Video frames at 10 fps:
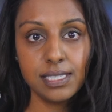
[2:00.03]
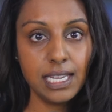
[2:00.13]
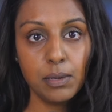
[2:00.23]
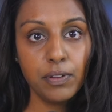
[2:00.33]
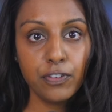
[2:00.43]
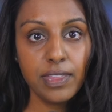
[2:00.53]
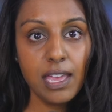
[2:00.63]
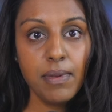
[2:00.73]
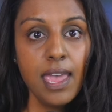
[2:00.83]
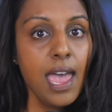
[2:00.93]
sustainable for
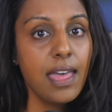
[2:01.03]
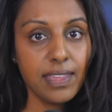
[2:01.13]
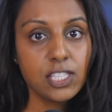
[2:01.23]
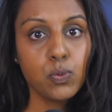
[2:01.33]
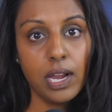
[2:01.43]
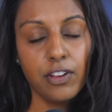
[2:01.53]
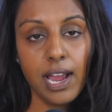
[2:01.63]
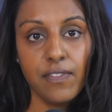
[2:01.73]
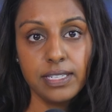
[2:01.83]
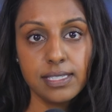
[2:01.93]
them, and that's why they're
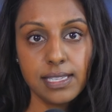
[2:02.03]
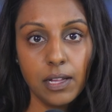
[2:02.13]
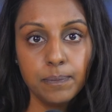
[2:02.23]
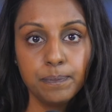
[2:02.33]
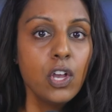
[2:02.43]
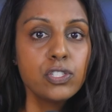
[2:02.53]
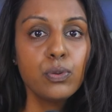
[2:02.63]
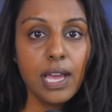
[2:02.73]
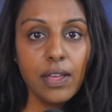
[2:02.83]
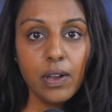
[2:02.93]
having to sell. So,
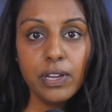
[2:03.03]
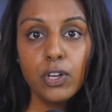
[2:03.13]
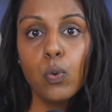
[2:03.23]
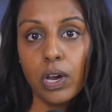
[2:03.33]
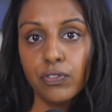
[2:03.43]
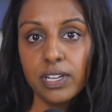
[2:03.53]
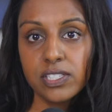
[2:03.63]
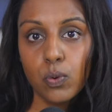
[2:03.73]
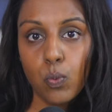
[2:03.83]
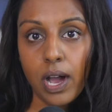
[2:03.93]
now that we know one
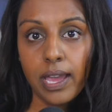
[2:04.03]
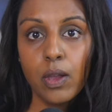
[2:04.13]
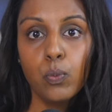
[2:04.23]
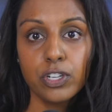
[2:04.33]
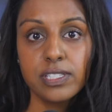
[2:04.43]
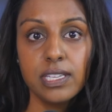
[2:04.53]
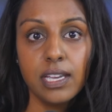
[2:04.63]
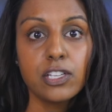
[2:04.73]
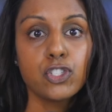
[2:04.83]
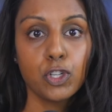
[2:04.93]
reason why we're
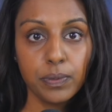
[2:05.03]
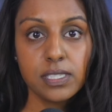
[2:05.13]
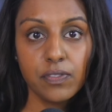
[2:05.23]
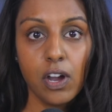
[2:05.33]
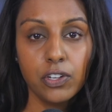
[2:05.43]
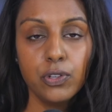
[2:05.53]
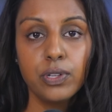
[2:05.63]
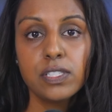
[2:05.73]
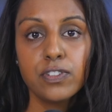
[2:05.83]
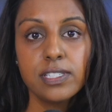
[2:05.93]
seeing a surplus of condo
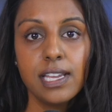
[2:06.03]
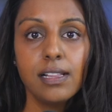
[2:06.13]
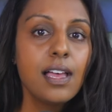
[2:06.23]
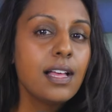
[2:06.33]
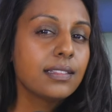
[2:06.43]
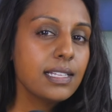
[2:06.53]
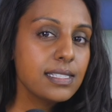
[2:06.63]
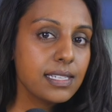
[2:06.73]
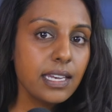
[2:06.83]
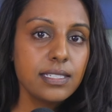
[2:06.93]
units for sale,
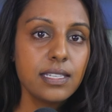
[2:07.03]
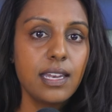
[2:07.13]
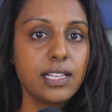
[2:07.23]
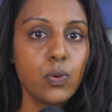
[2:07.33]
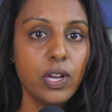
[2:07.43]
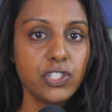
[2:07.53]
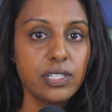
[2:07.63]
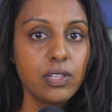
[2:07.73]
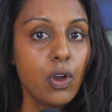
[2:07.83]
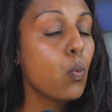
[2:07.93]
let's get it into the next
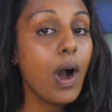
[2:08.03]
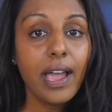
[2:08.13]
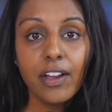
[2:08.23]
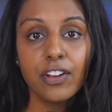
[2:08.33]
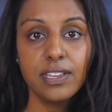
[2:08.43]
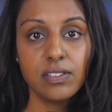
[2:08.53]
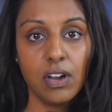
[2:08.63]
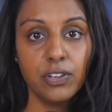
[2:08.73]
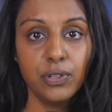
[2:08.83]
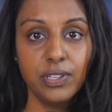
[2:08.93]
question Why are these
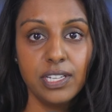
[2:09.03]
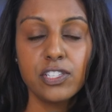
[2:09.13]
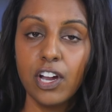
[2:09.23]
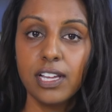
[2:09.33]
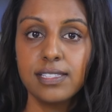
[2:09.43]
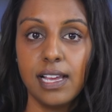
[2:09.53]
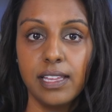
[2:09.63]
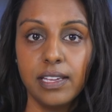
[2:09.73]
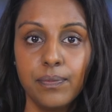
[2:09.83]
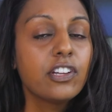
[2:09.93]
condo units not
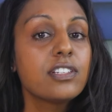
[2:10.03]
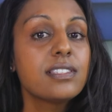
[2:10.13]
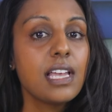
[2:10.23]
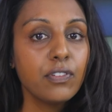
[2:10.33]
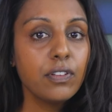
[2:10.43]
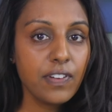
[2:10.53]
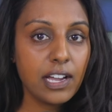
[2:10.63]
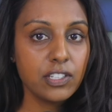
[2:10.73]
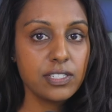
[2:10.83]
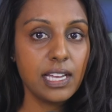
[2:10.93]
selling? There are several
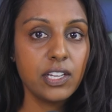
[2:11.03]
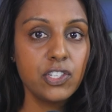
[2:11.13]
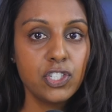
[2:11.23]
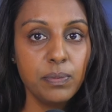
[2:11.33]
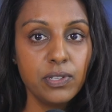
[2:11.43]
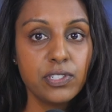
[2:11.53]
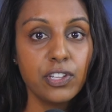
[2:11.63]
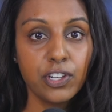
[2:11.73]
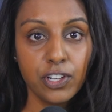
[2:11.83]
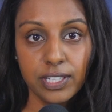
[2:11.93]
factors that contribute to
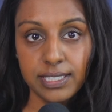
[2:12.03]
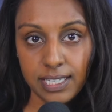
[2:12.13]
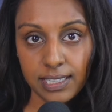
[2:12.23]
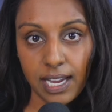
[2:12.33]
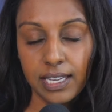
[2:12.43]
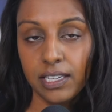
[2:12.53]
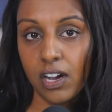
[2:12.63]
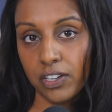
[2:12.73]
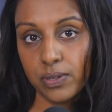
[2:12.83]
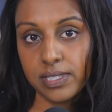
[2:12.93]
the current decline in
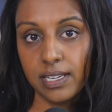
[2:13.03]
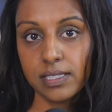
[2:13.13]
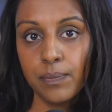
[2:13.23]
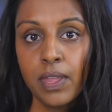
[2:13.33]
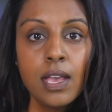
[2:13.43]
condo sales.